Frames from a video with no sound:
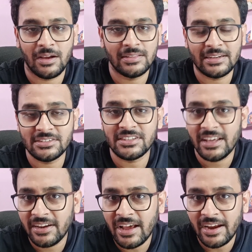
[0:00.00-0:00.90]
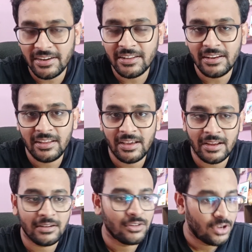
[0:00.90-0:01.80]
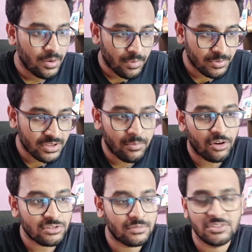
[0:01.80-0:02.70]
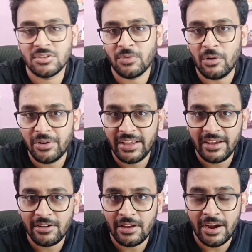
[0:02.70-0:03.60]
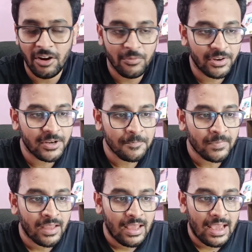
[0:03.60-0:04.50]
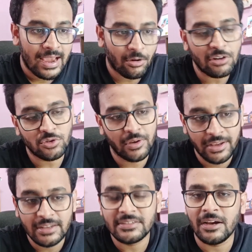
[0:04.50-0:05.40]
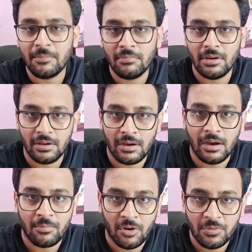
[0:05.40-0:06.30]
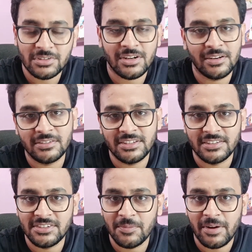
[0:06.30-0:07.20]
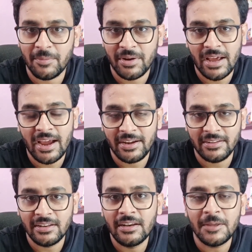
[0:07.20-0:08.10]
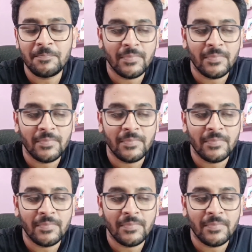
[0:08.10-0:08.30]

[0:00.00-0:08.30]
that is there in IIT Delhi, and Professor Masoom is the founding head of it. And also he is a professor in CSE department IIT Delhi.